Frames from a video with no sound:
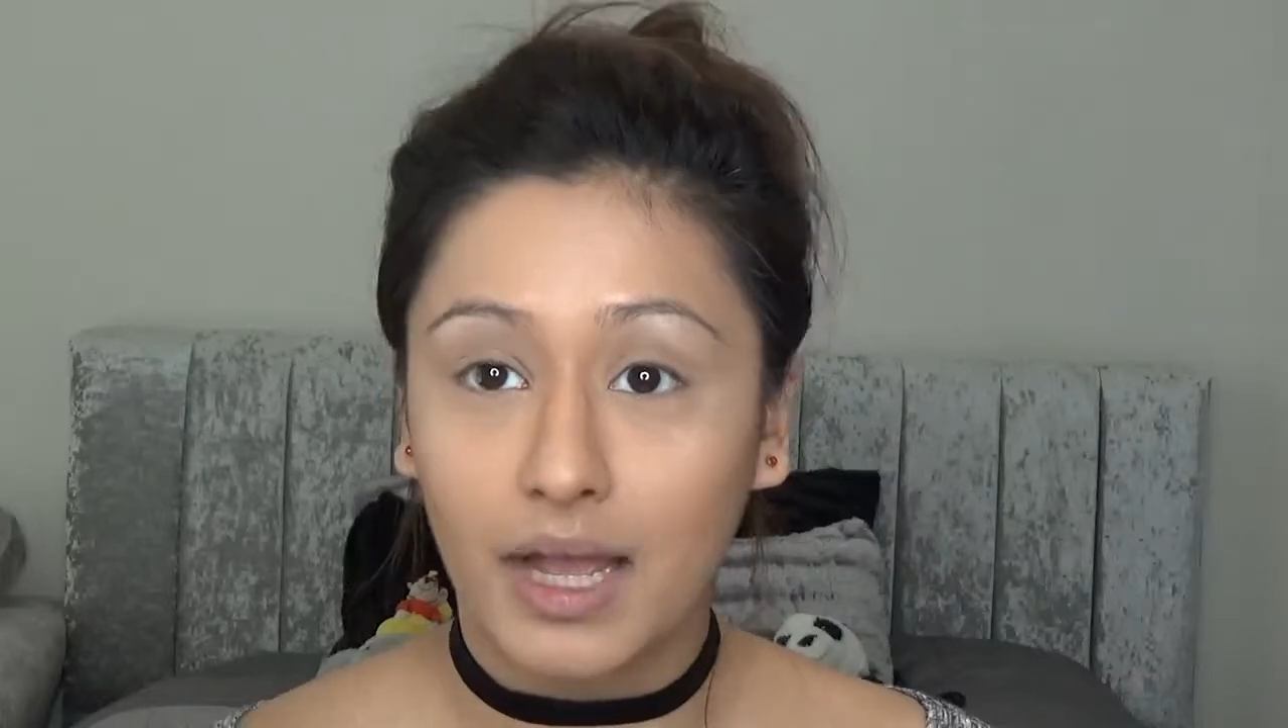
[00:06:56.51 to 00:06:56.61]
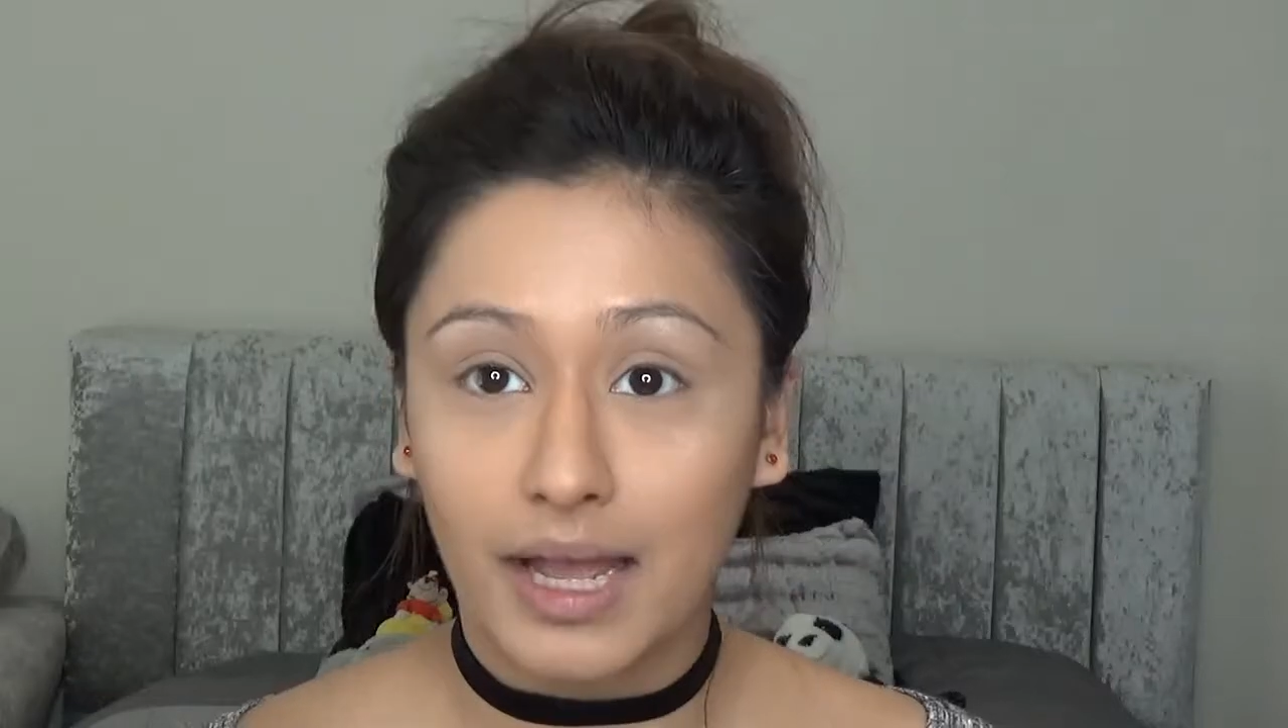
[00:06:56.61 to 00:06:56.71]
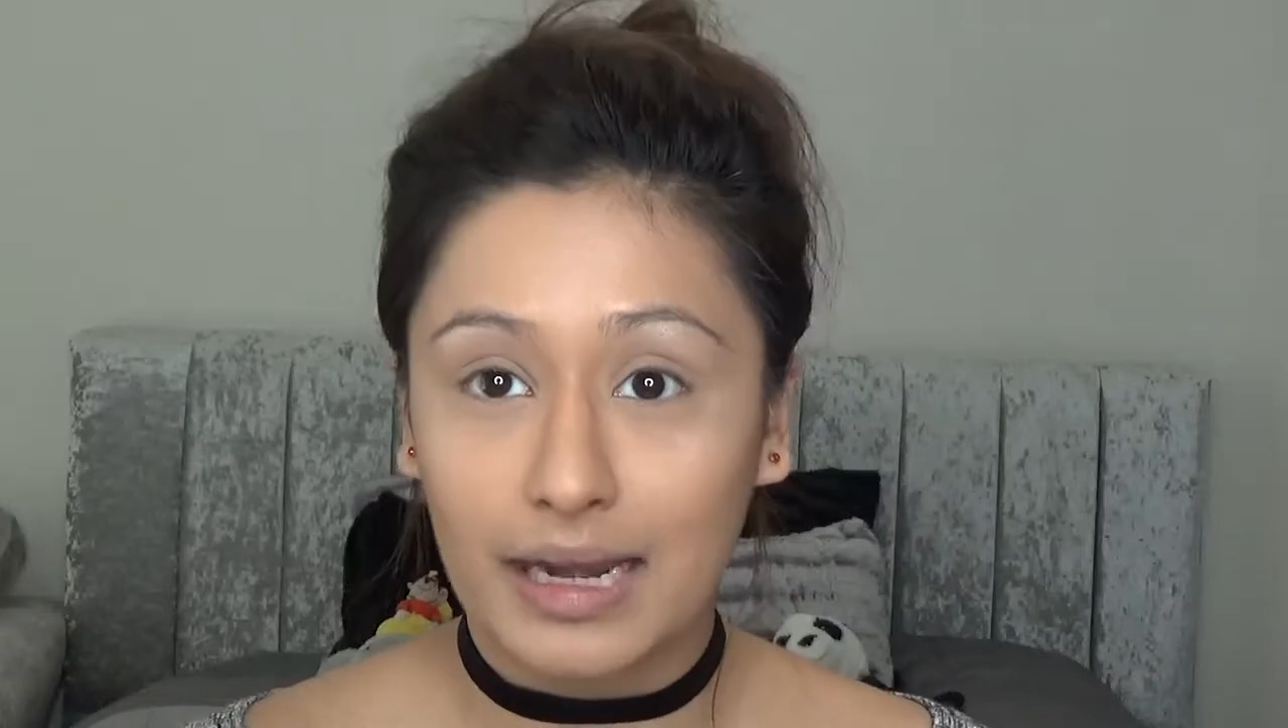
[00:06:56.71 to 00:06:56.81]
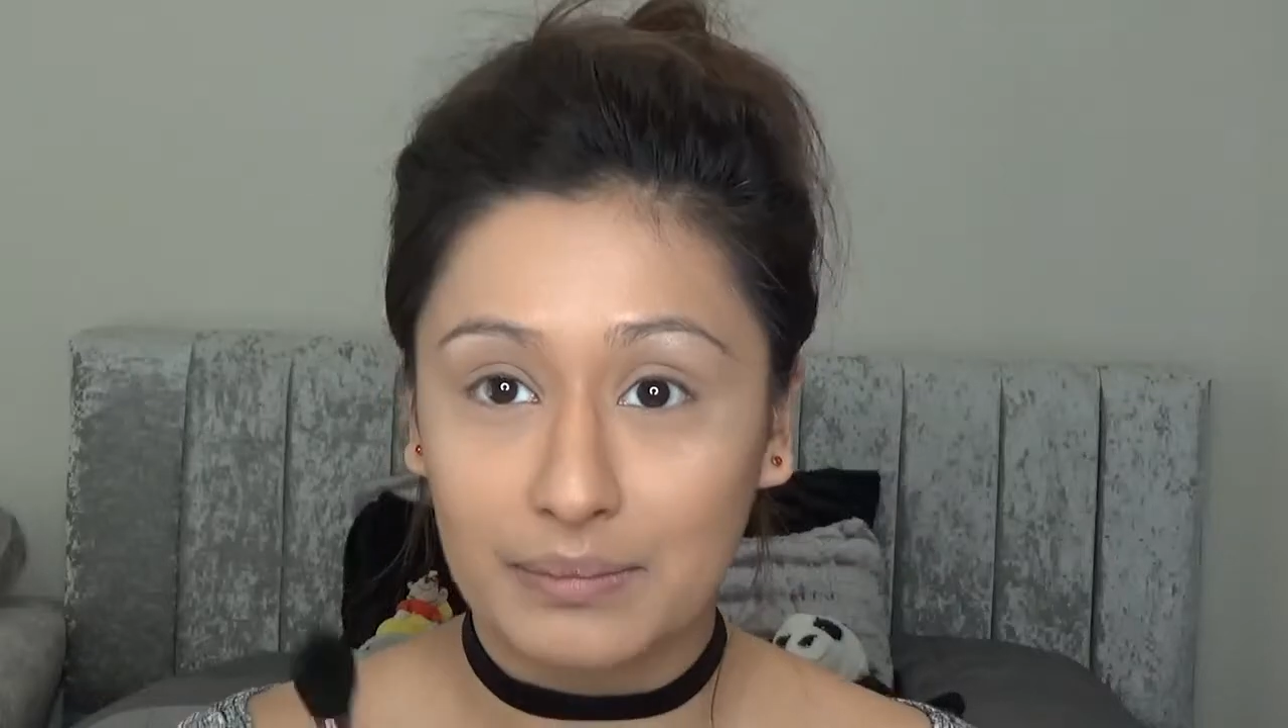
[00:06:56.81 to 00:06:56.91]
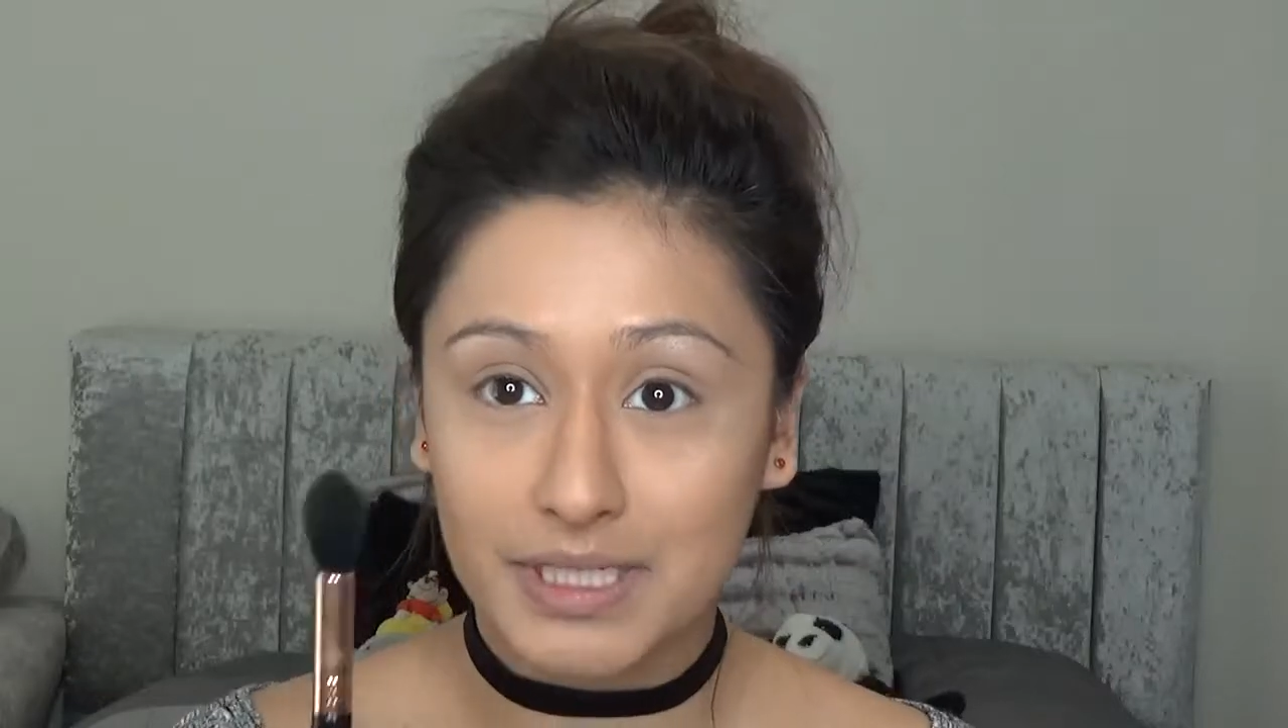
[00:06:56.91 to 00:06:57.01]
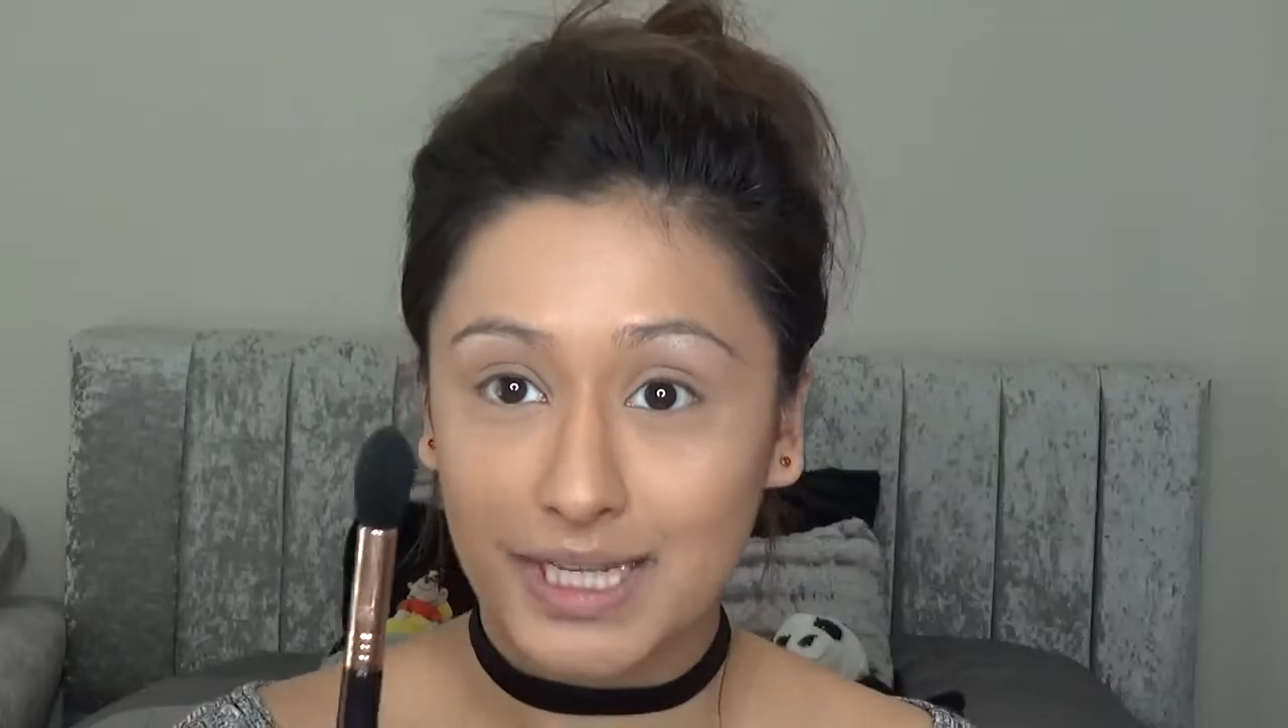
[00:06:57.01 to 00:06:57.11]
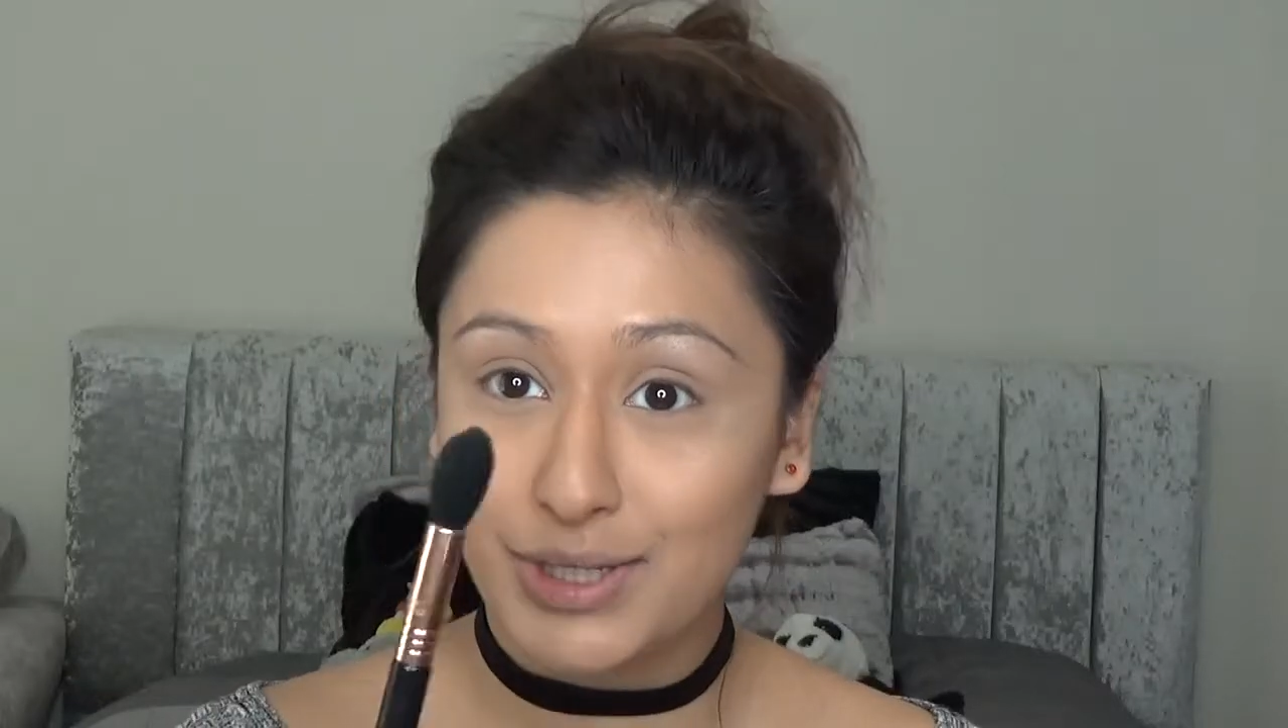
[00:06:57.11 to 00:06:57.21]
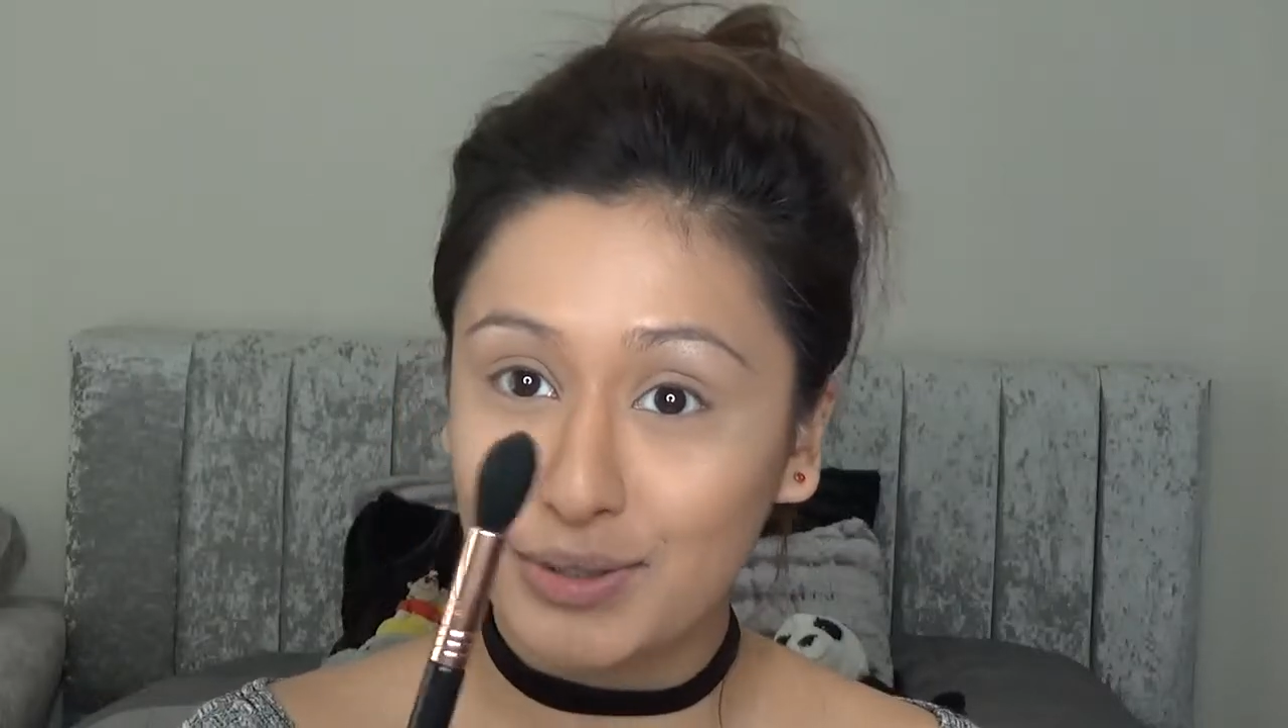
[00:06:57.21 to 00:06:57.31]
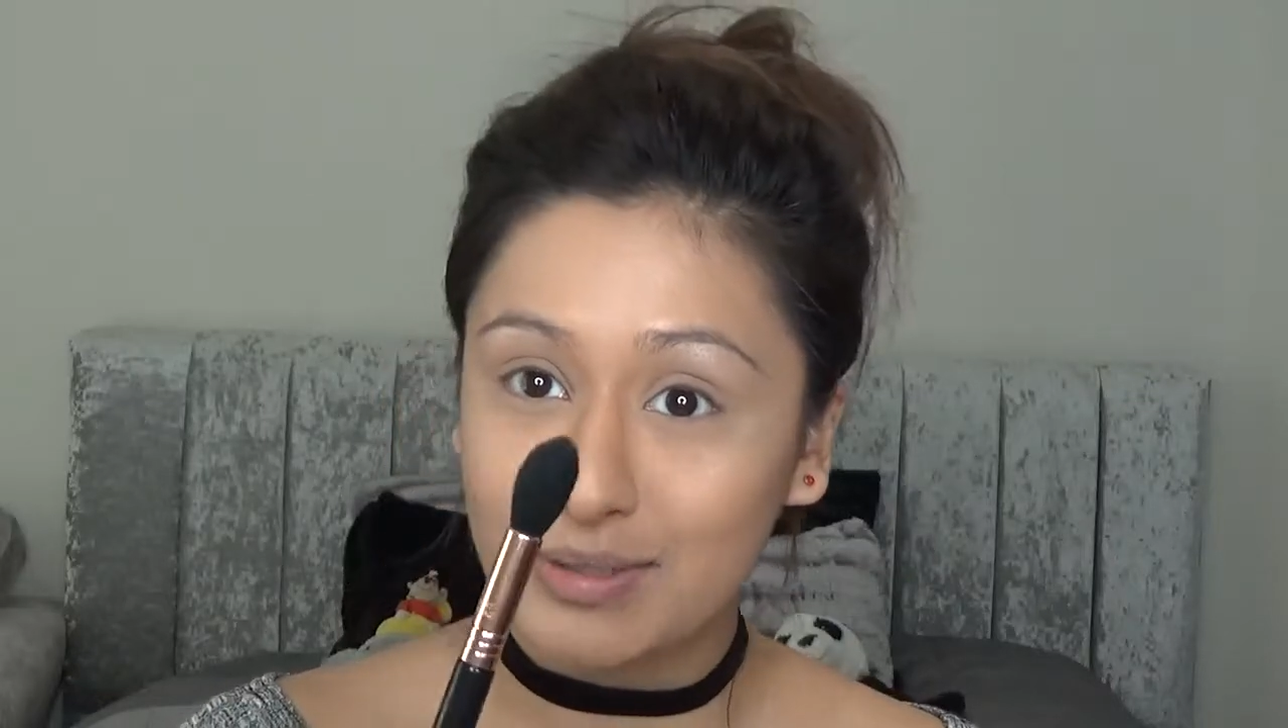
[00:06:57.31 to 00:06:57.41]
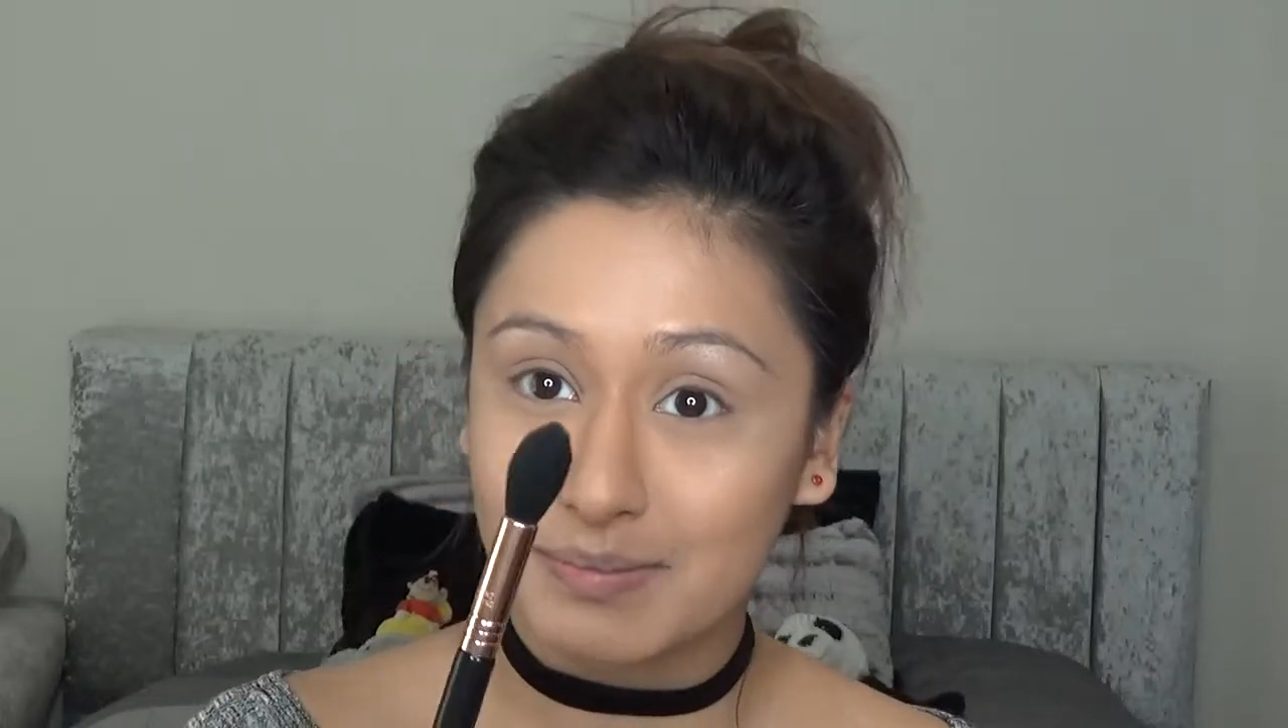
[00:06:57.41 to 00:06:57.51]
And I'm just going
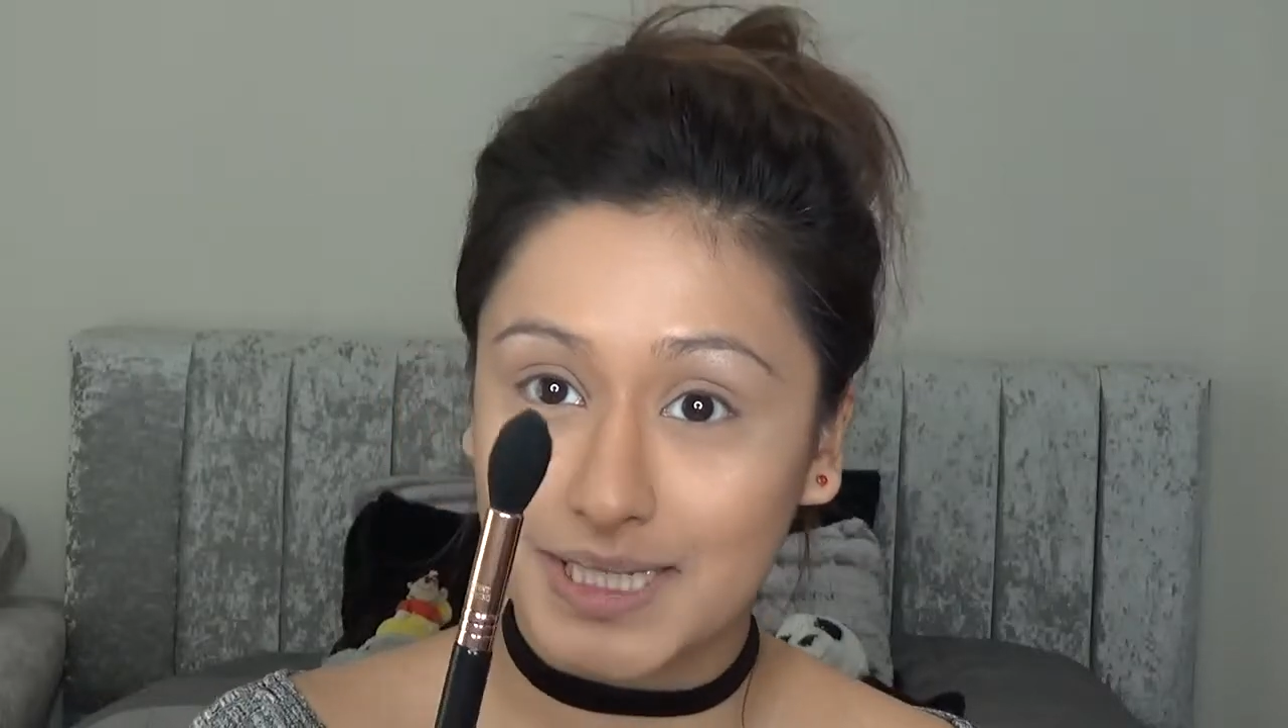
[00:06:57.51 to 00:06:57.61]
to use my